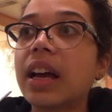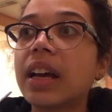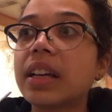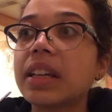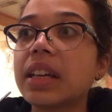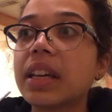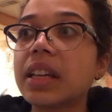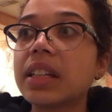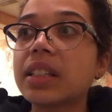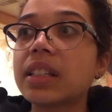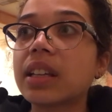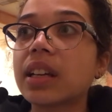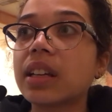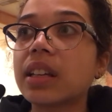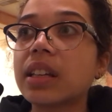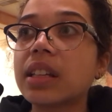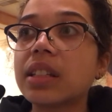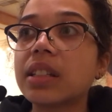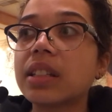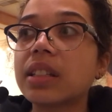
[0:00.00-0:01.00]

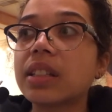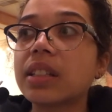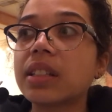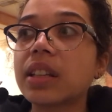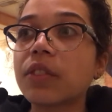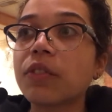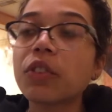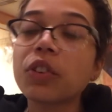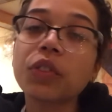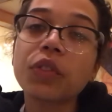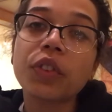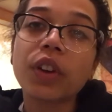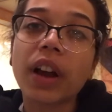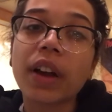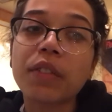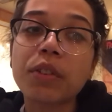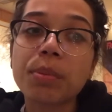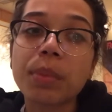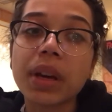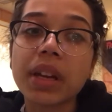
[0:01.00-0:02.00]
It's different for
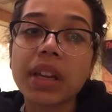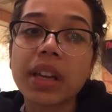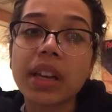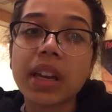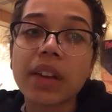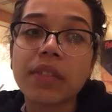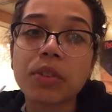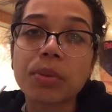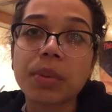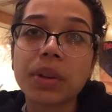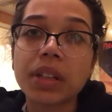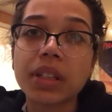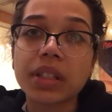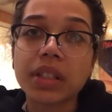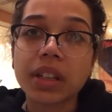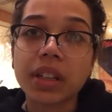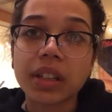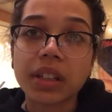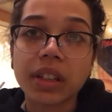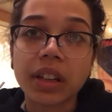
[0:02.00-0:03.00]
everybody, and everybody's
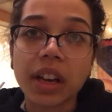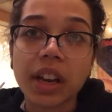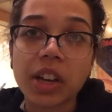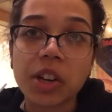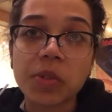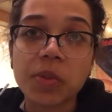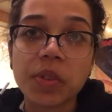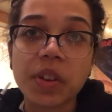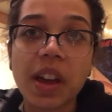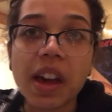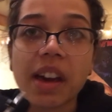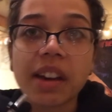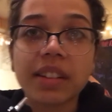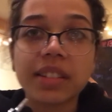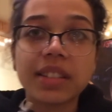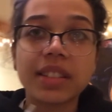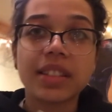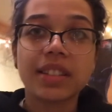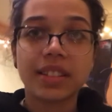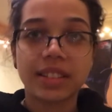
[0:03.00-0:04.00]
gonna kind of react
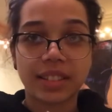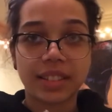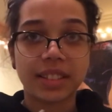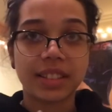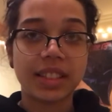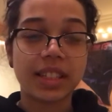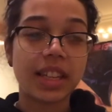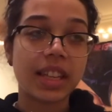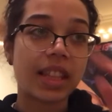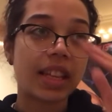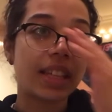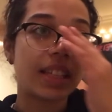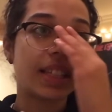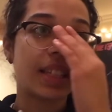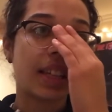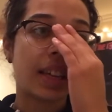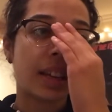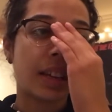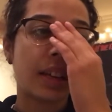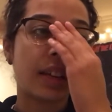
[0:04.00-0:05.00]
to this
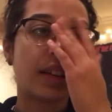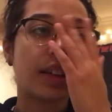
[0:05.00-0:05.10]
in a